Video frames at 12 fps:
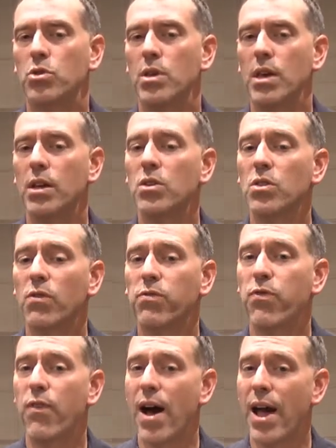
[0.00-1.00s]
into the
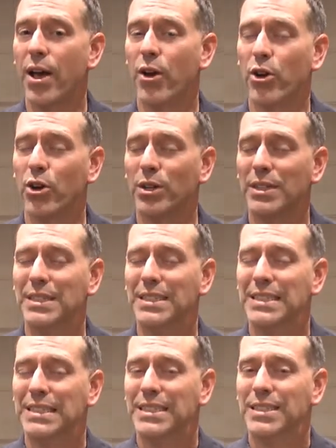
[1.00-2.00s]
fire,
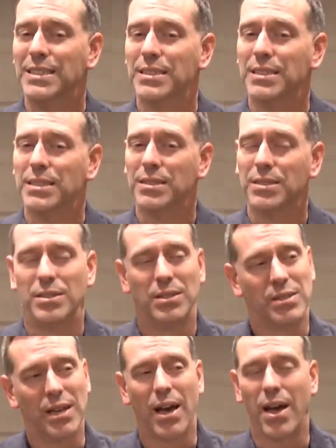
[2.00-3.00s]
and
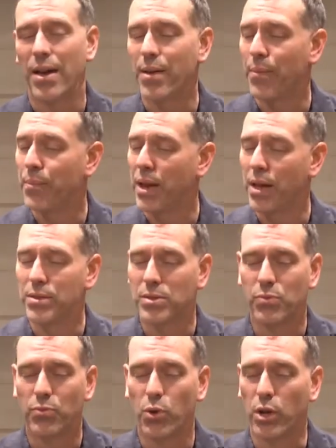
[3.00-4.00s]
this, I mean,
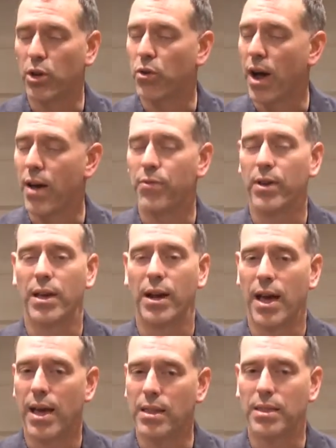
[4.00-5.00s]
it's really graphic and
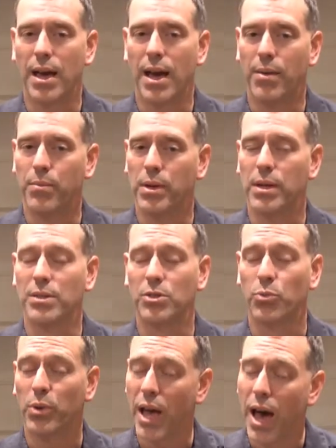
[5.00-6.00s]
I hate that, but it's
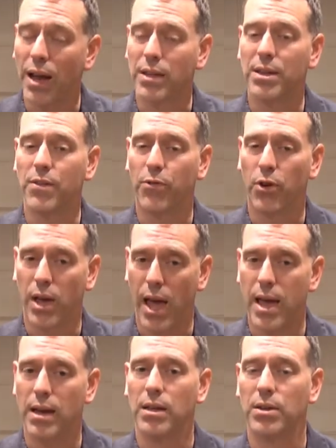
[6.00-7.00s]
a reality for
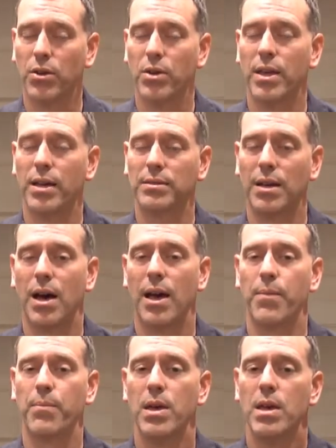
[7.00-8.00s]
Canaan during that
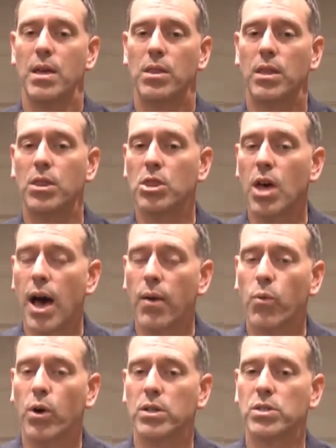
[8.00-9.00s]
time. The
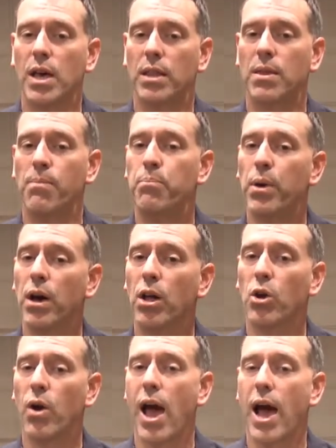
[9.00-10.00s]
thought was that the Baal
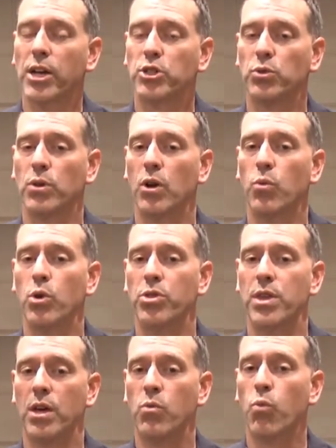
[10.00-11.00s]
or Asherah would
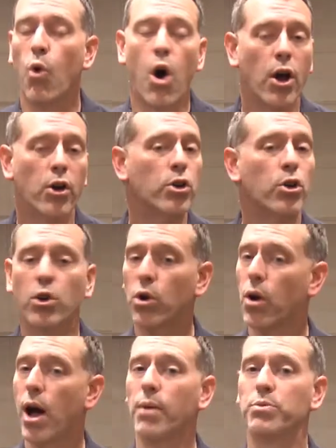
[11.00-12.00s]
then water your
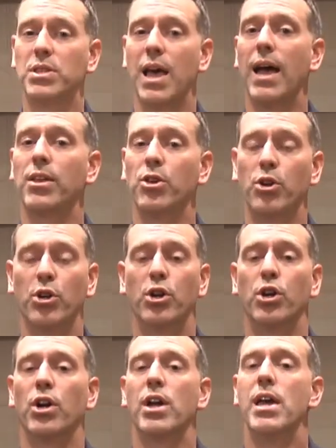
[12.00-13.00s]
crops that
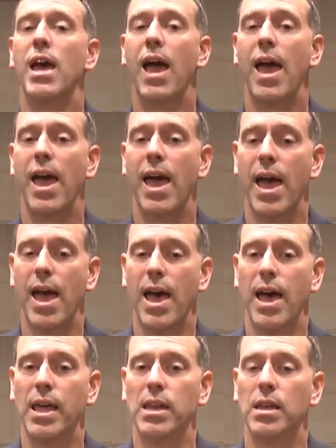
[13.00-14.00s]
year,
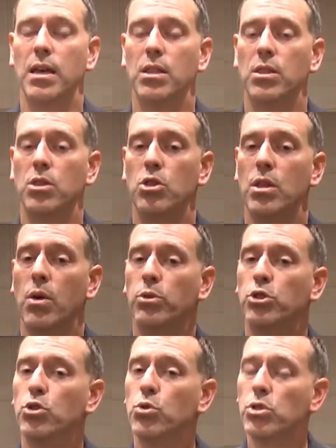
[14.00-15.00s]
and it
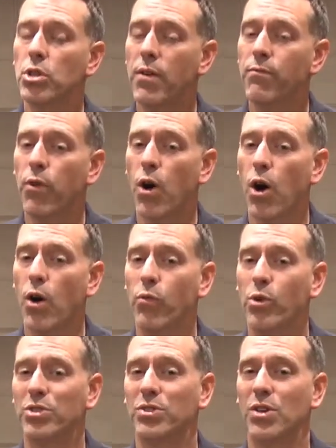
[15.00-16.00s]
was usually involved
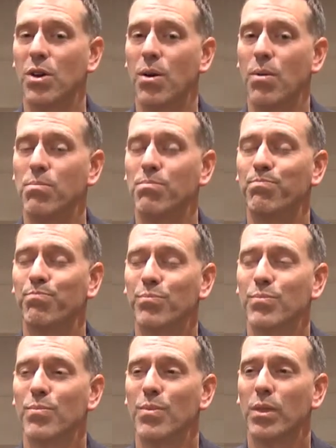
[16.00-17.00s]
with some
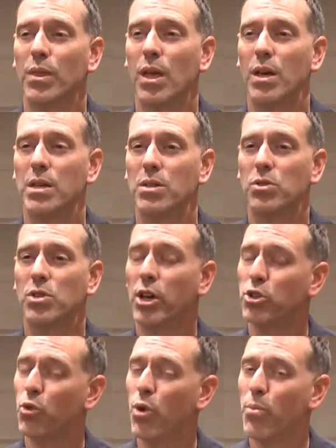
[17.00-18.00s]

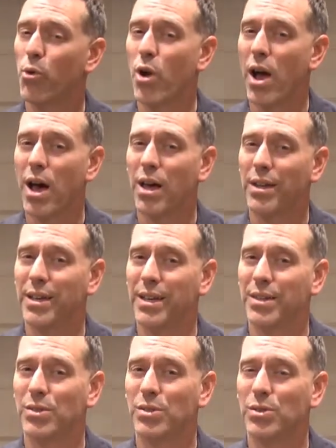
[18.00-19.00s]
sexual
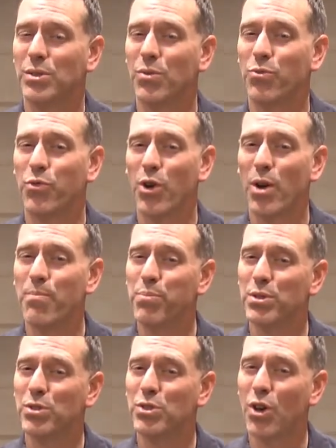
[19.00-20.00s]
immorality. So it's a very
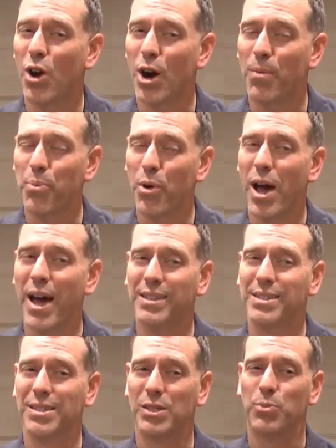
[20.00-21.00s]
bizarre
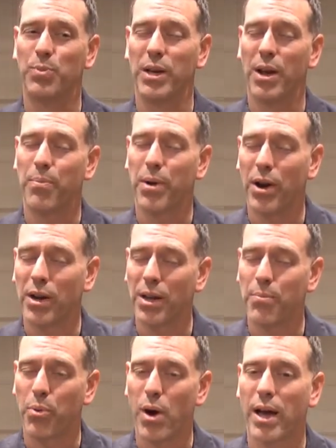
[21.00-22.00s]
practice, but apparently
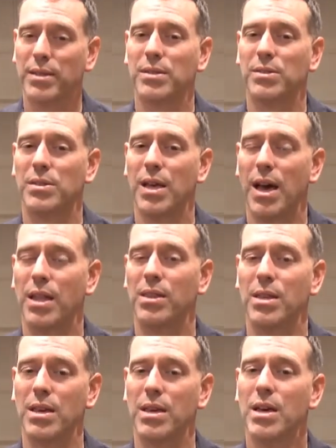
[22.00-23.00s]
practice that
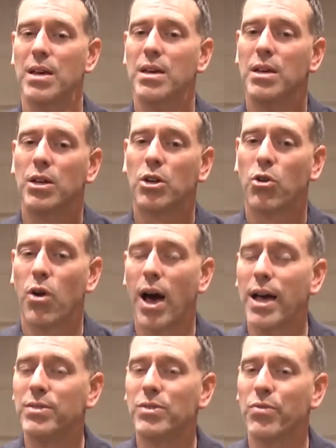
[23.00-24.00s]
the
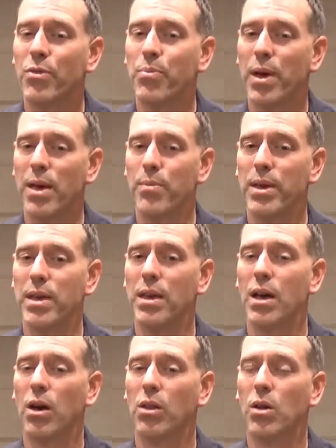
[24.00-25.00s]
cries of the
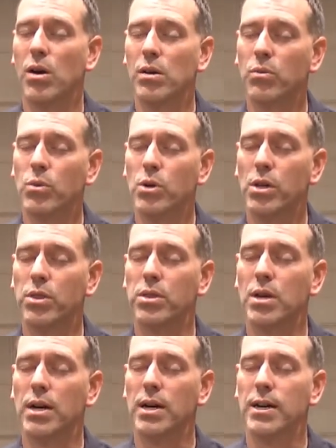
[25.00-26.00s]
baby along with
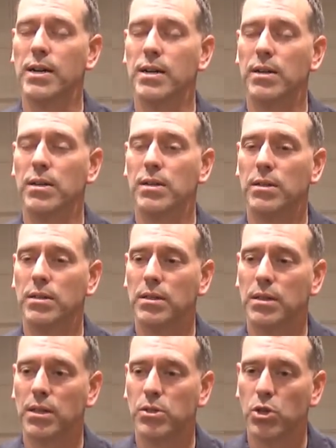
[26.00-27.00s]

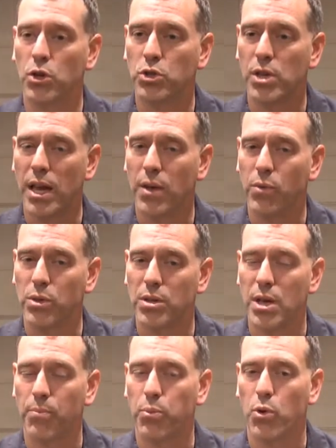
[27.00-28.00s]
associating with
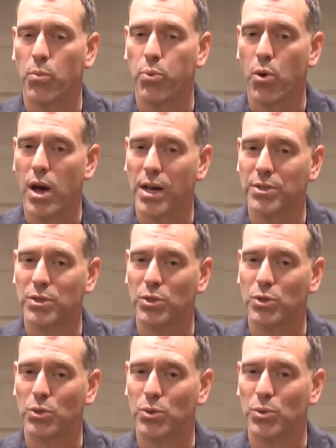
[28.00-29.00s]
temple
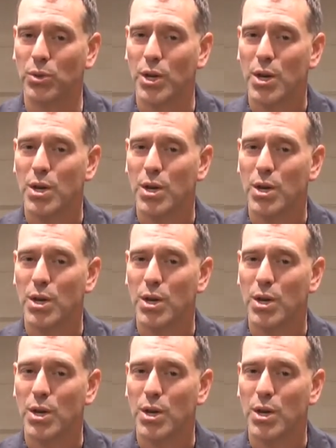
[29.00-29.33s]
prostitute,